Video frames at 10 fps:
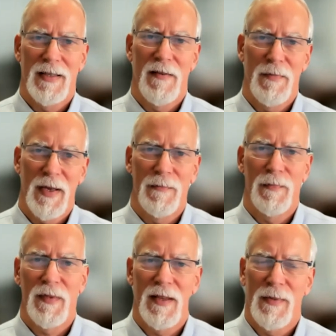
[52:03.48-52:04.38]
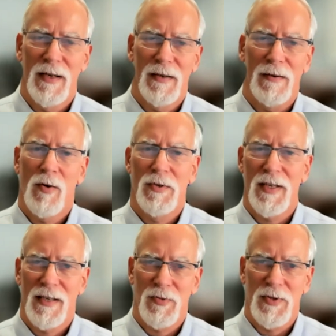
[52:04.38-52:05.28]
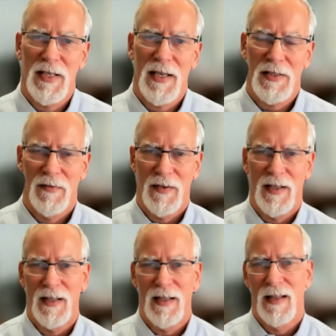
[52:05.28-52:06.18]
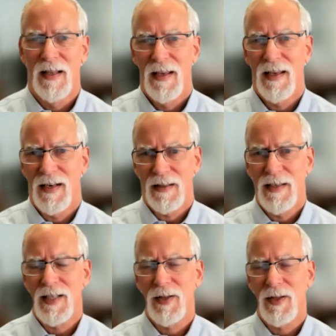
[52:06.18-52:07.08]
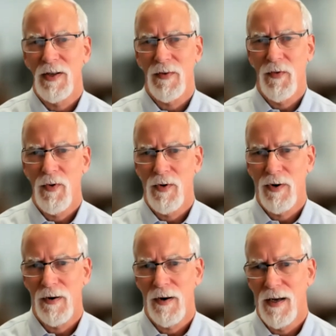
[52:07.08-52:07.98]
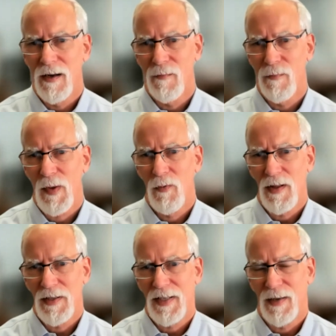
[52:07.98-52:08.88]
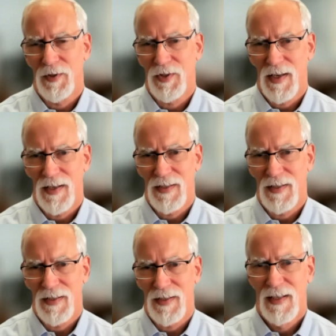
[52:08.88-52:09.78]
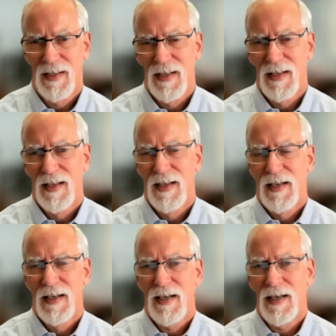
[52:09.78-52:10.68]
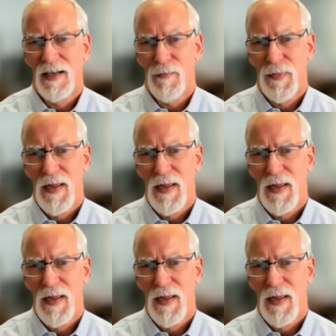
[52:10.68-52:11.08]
they've been, they've been homozygous recessive in, the, in at least three of the four uh, well-established cases. Um,